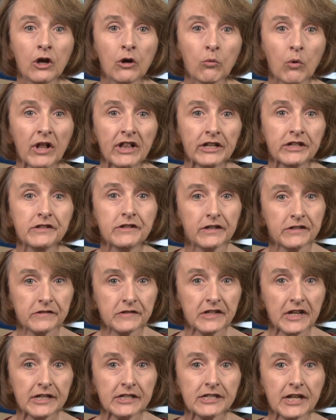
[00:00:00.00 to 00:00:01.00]
While it does
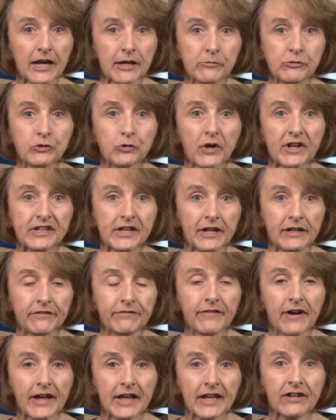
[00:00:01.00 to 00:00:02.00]
take time to
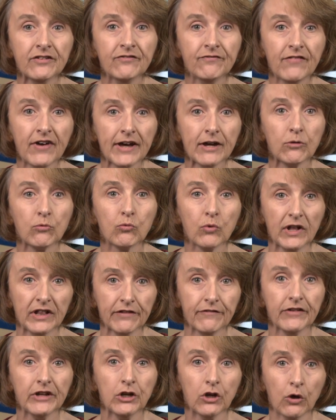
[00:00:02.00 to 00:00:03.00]
identify and vet
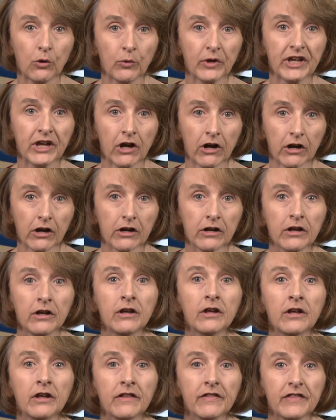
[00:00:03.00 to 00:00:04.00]
relevant OER,
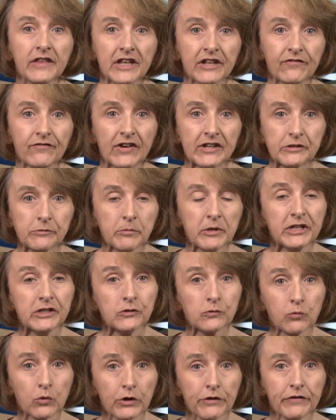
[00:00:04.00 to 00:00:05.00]
the investment
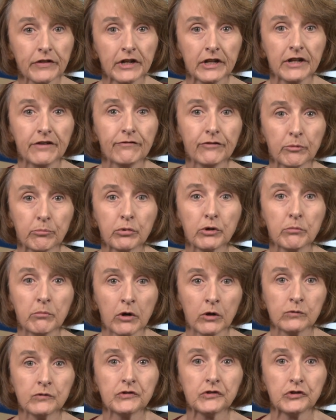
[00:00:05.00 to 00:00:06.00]
is worth it if it
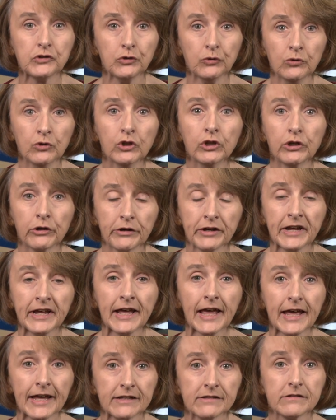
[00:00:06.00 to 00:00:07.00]
promotes student learning
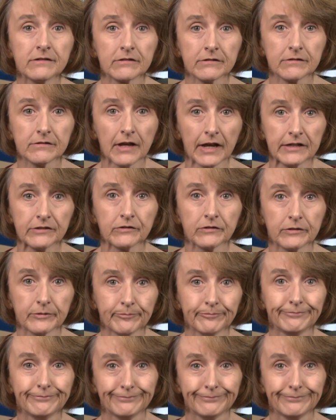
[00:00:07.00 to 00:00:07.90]
and success.